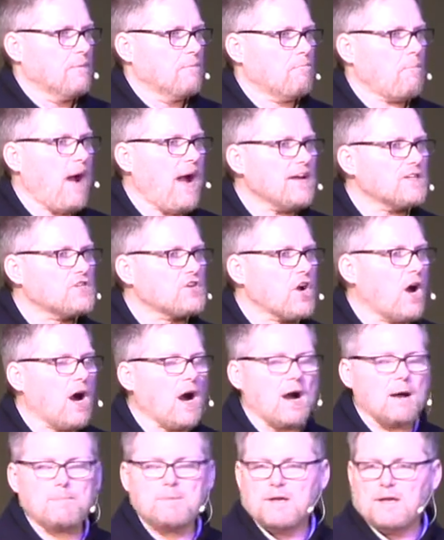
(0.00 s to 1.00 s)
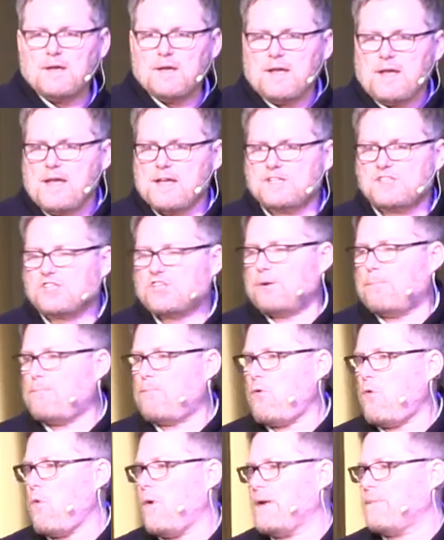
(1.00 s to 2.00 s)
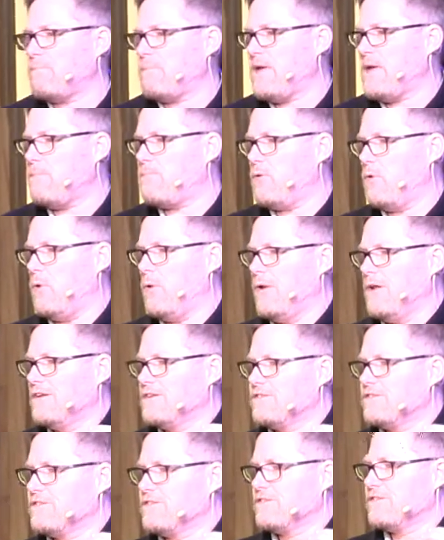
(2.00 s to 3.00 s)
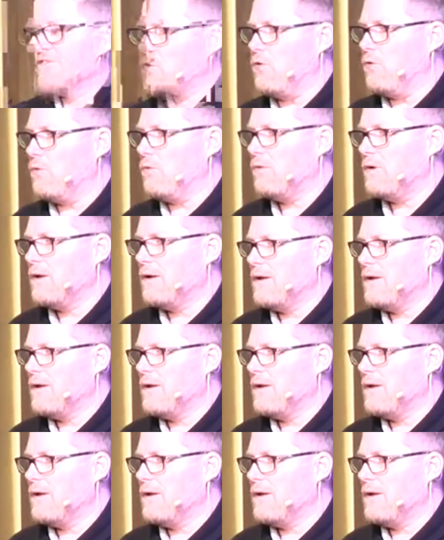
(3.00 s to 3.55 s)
My job is to point people to you.